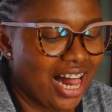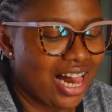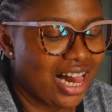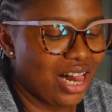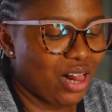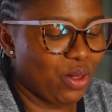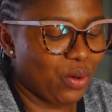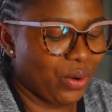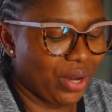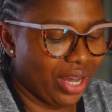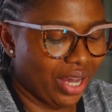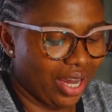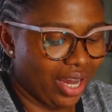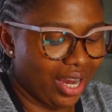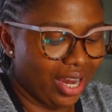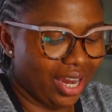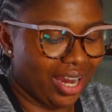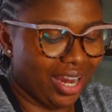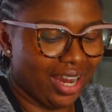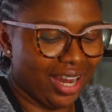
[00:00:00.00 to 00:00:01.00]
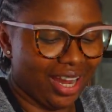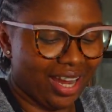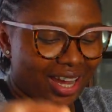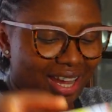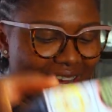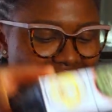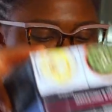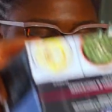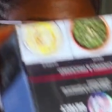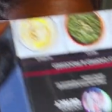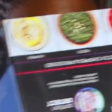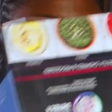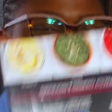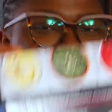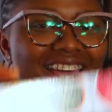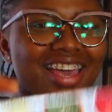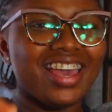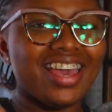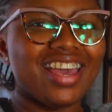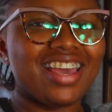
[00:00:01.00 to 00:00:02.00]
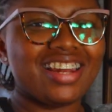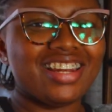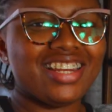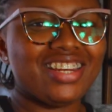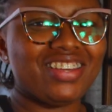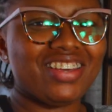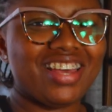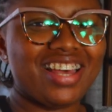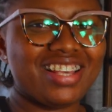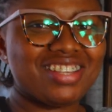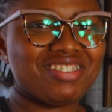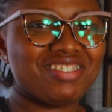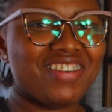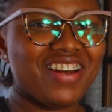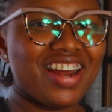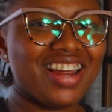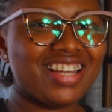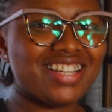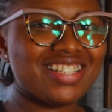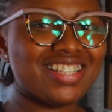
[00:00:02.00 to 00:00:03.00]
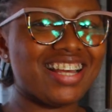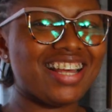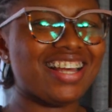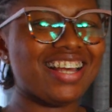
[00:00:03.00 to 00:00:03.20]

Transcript: Okay, did you guess right?